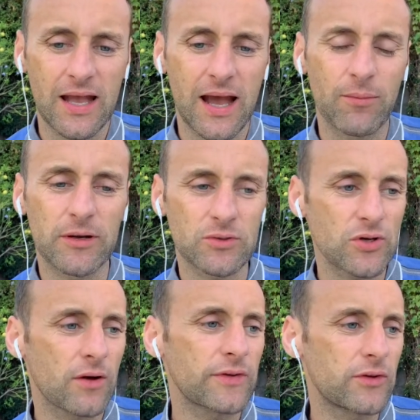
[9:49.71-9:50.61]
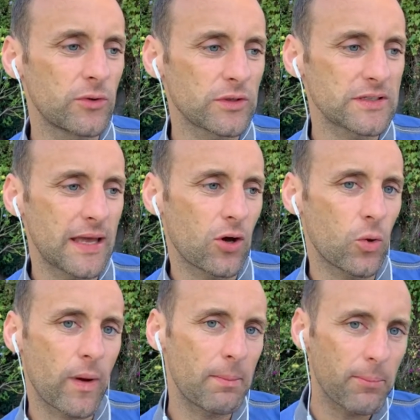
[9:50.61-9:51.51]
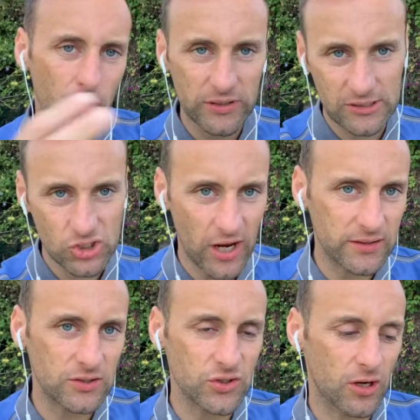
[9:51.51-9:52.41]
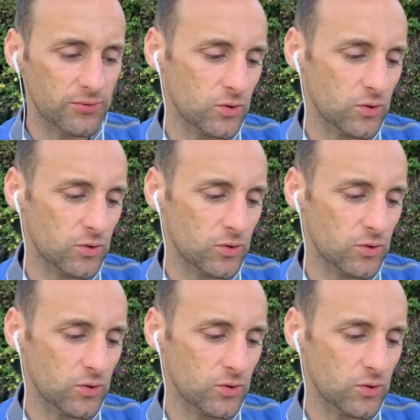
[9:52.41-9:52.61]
and when I was off the tools then I went by to check the job.